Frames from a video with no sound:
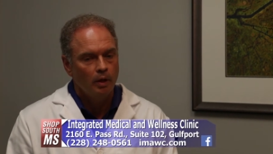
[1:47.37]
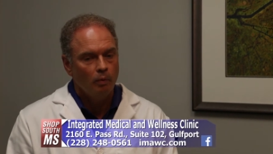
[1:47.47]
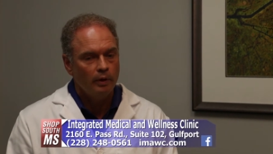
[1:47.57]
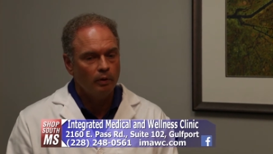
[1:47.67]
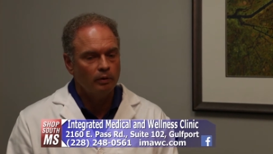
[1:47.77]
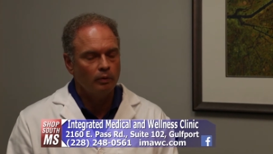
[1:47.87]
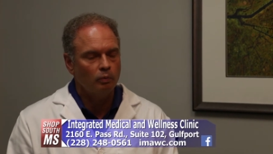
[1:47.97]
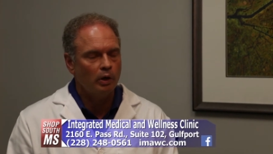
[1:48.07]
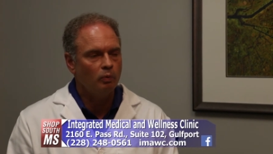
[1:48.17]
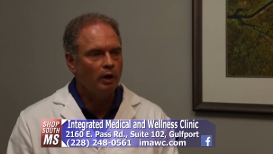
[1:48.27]
Well,
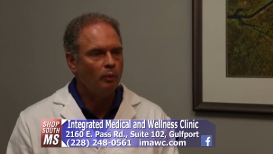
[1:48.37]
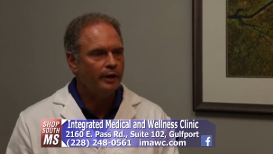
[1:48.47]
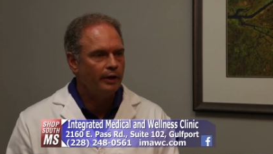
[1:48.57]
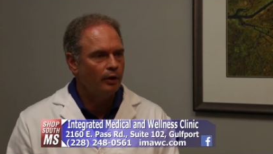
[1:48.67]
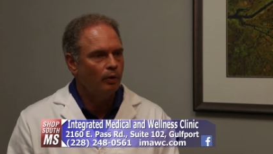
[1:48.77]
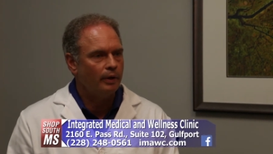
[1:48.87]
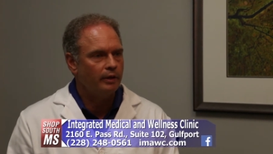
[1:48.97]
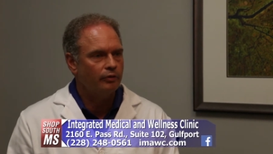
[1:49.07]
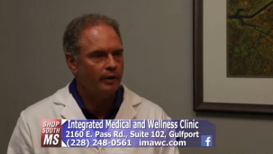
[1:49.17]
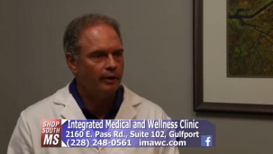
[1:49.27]
what we know
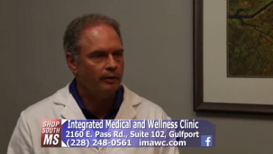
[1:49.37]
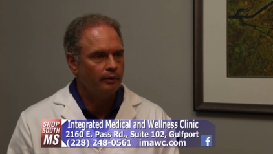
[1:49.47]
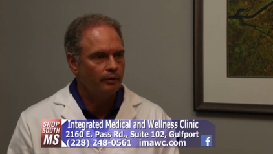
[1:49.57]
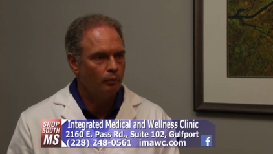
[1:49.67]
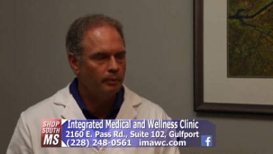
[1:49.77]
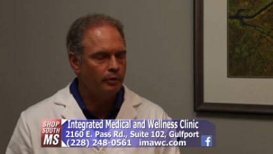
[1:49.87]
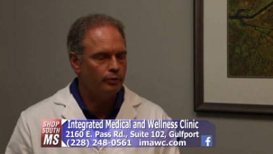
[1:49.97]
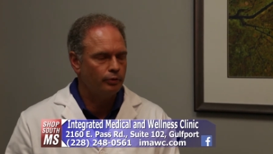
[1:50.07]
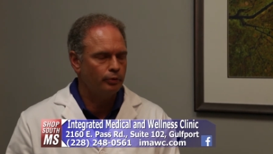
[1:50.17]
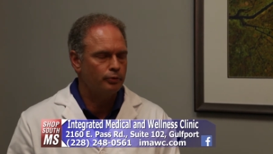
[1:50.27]
is that
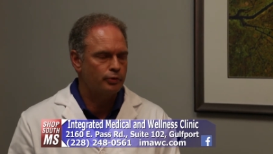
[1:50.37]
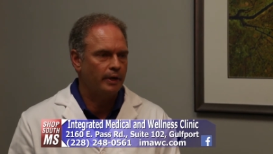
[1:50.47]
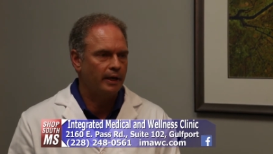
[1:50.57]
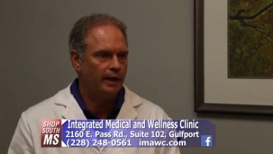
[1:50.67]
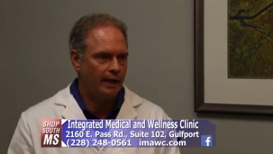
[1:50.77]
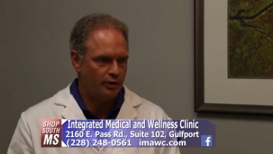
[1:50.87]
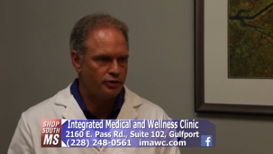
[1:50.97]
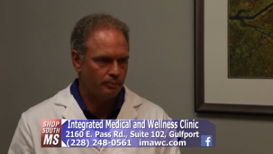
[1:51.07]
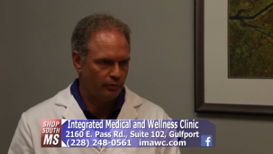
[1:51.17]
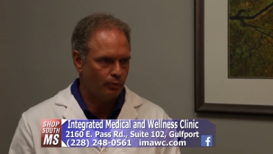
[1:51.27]
women do dread
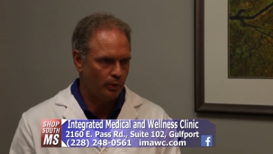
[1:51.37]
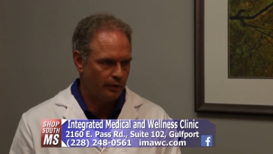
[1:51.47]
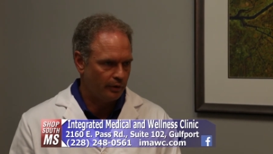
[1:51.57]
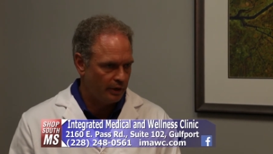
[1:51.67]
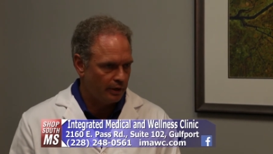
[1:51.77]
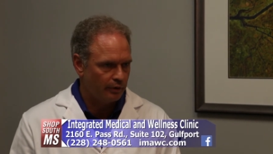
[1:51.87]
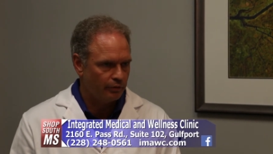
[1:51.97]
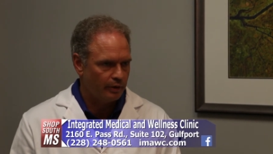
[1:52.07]
aging before their years,